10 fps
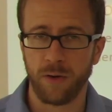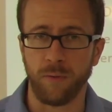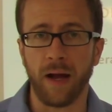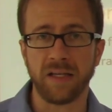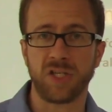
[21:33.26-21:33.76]

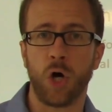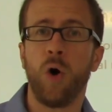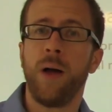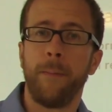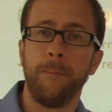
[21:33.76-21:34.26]
right?
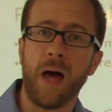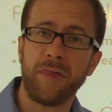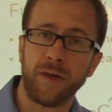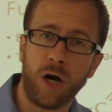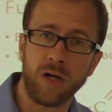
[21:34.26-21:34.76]
So
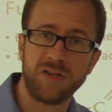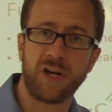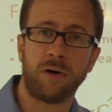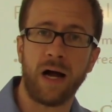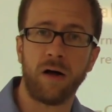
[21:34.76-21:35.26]
methanol is
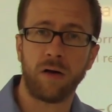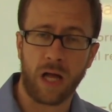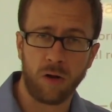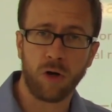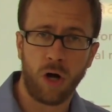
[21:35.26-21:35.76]
our
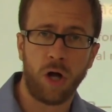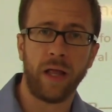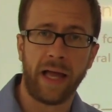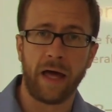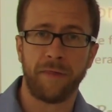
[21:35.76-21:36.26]

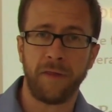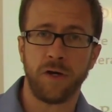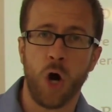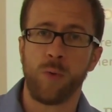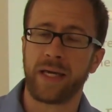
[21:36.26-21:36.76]
alcohol,
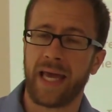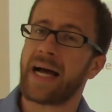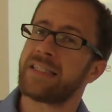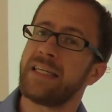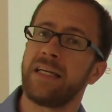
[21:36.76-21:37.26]
ethanoic
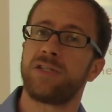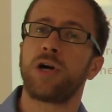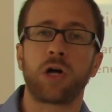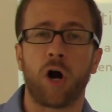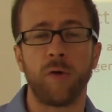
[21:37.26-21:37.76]
acid is
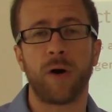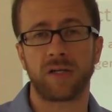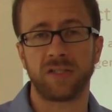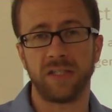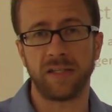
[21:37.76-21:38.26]
our
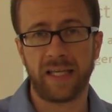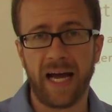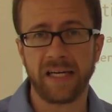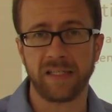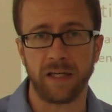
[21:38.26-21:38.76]
carboxylic
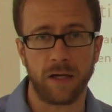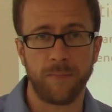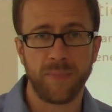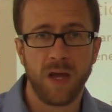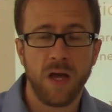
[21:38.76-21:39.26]
acid.
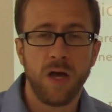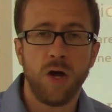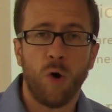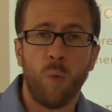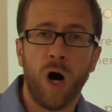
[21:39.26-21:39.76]

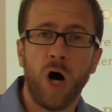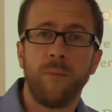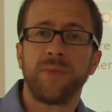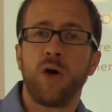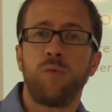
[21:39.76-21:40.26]

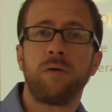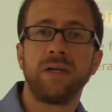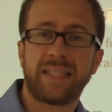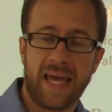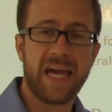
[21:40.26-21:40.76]
Well, we
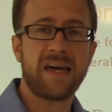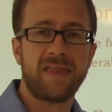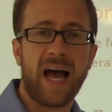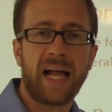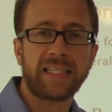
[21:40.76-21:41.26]
would take
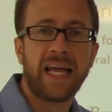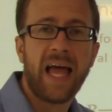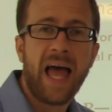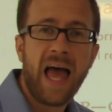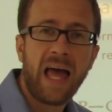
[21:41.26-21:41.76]
that
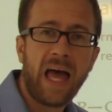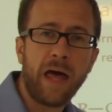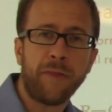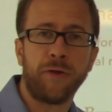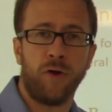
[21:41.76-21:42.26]

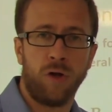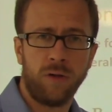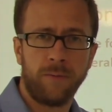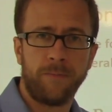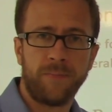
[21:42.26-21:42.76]
ethyl,